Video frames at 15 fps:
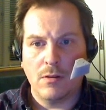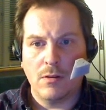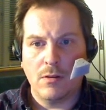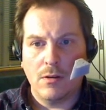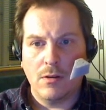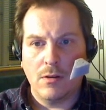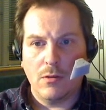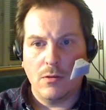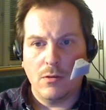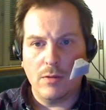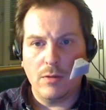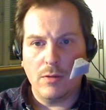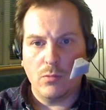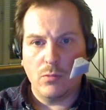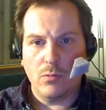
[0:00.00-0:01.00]
well, we
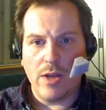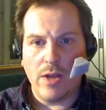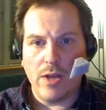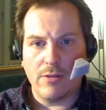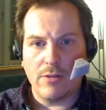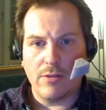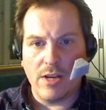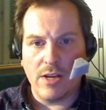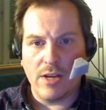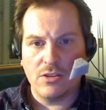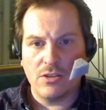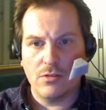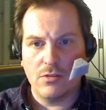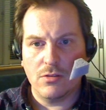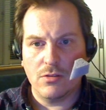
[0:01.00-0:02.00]
have connection to the
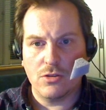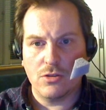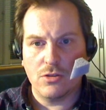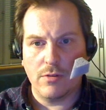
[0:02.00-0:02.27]
server.